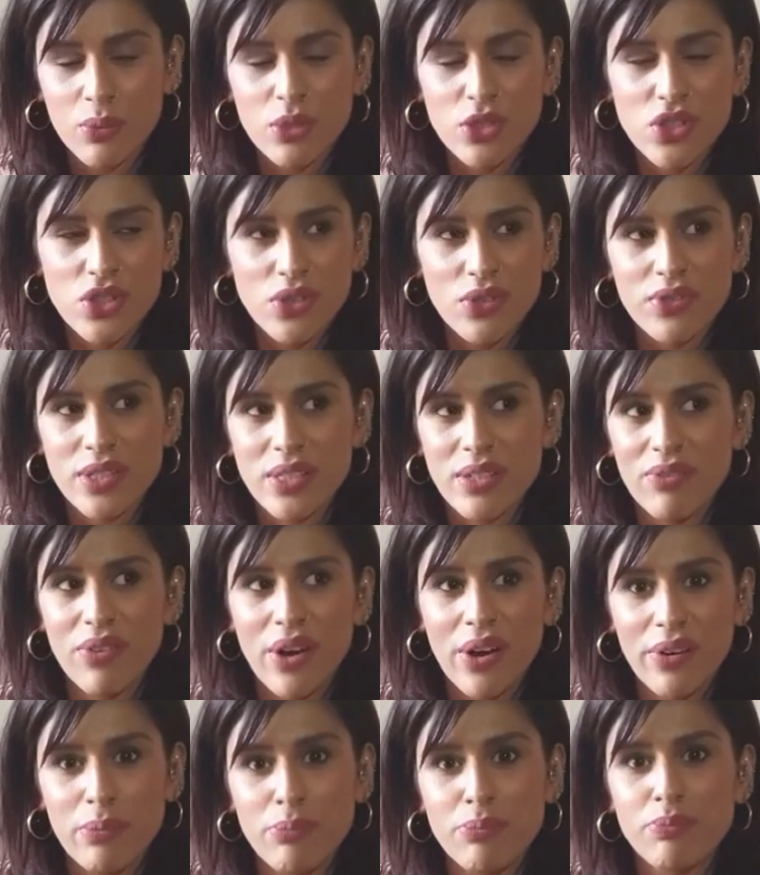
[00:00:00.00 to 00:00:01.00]
which is obviously
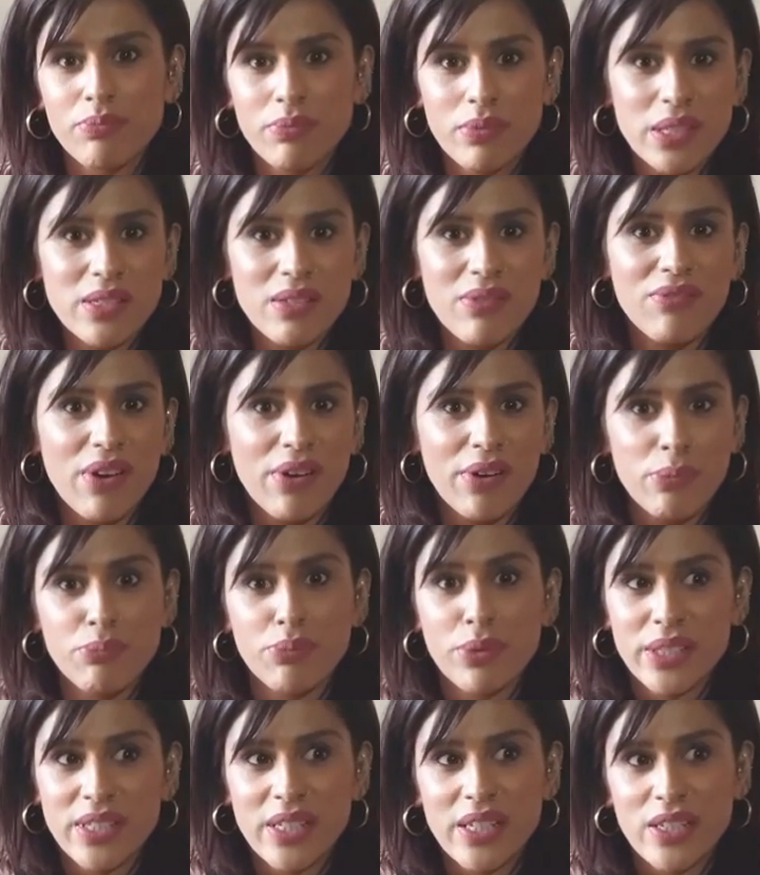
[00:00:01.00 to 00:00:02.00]
a very
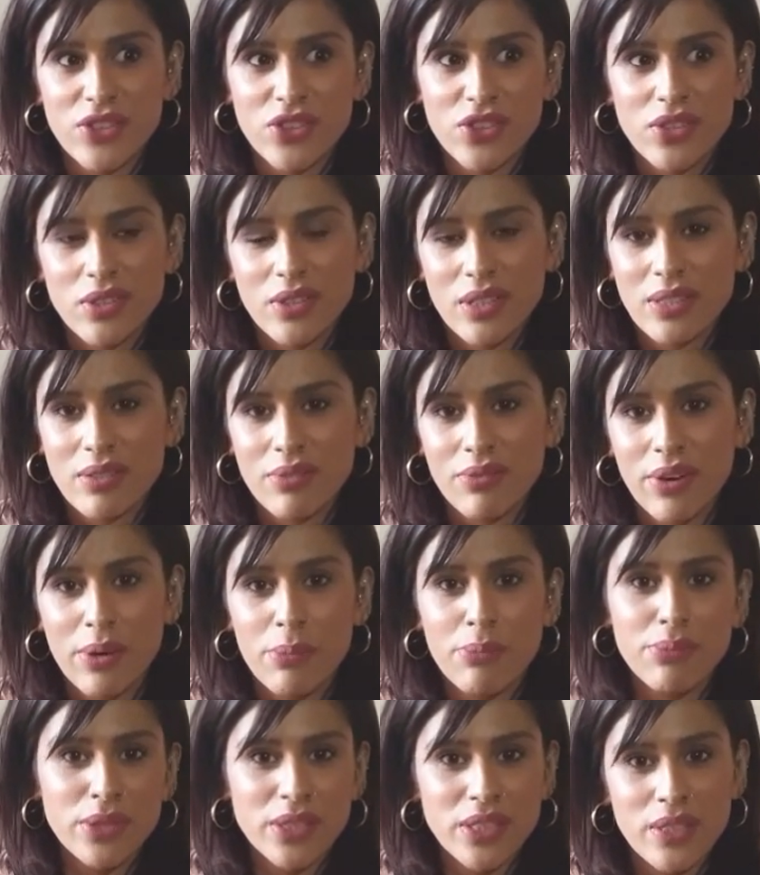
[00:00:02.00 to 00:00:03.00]

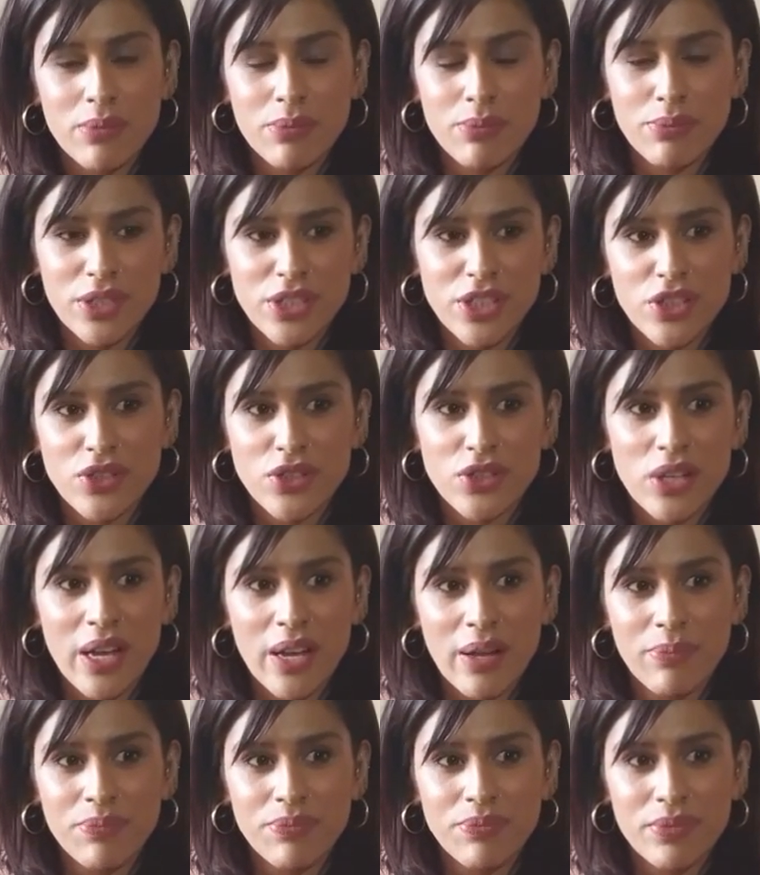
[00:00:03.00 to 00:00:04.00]
British
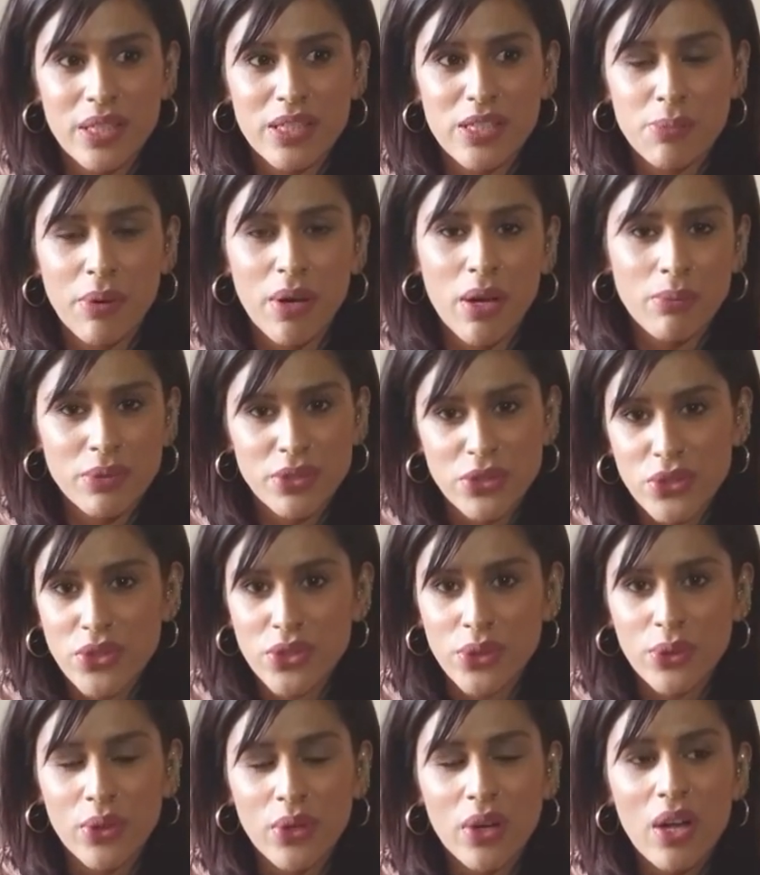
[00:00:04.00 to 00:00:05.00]
department
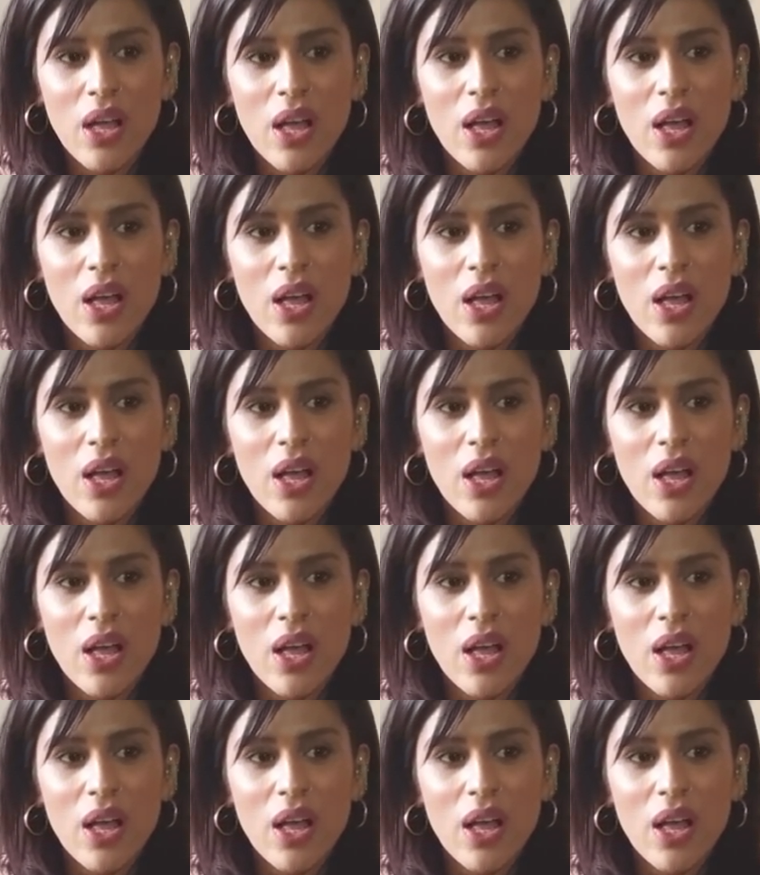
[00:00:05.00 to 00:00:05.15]
store.